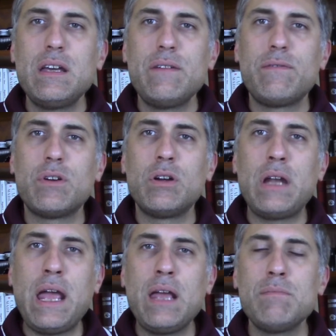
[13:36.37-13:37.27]
for
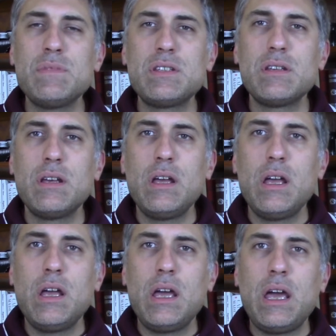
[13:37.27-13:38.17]
names
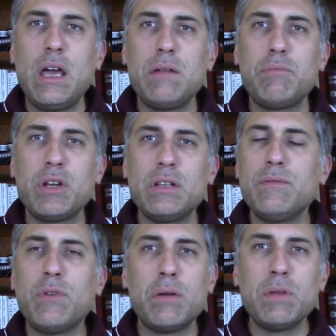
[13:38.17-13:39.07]
and putting the
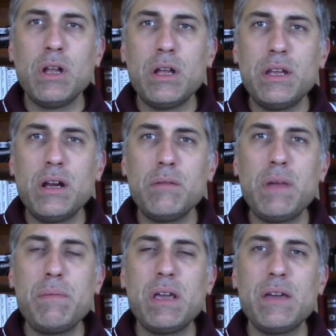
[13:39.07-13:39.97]
formula on there and
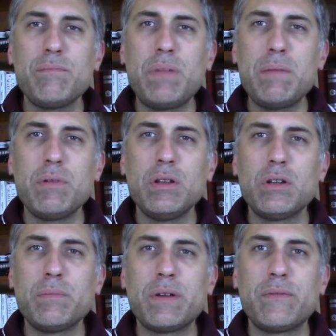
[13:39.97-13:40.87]
maybe giving people a
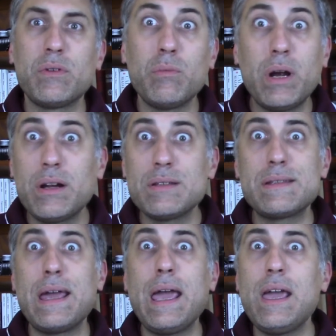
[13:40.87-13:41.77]
little bit of an awareness
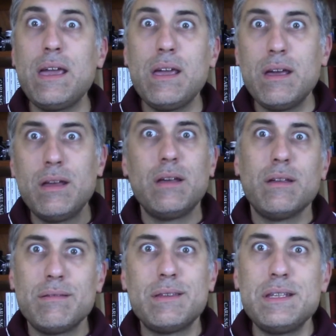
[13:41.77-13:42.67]
that hey
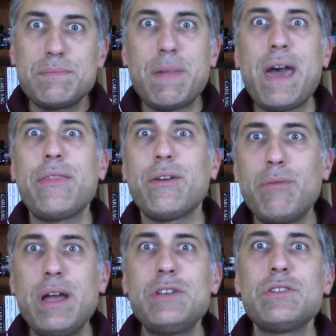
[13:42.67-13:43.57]
these math
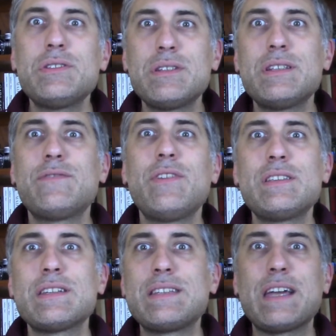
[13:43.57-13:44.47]
equations and this
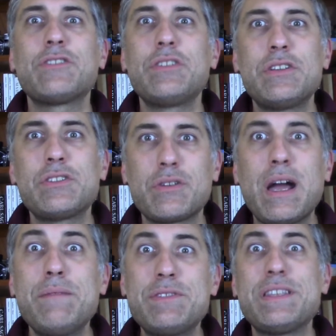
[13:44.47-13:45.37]
physics actually
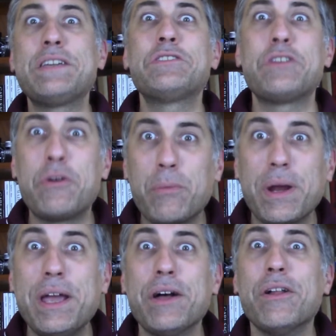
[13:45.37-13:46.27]
describes things that are
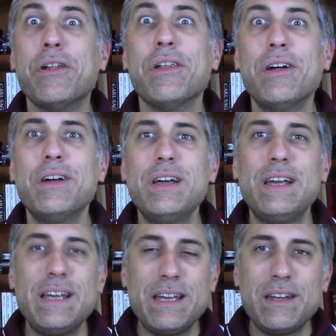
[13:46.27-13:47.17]
real
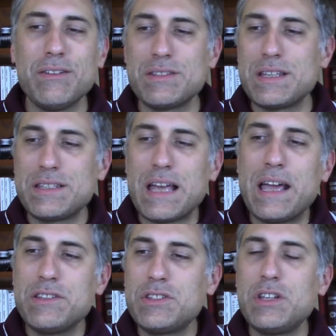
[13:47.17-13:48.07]
and i was a
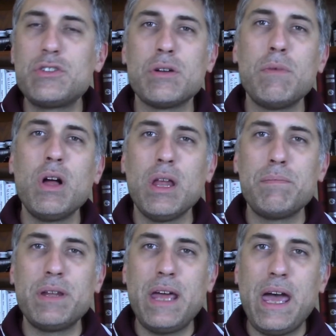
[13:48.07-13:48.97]
science teacher i'm all
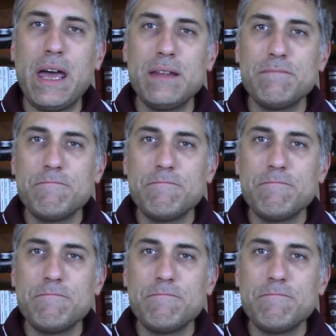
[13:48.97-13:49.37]
up in that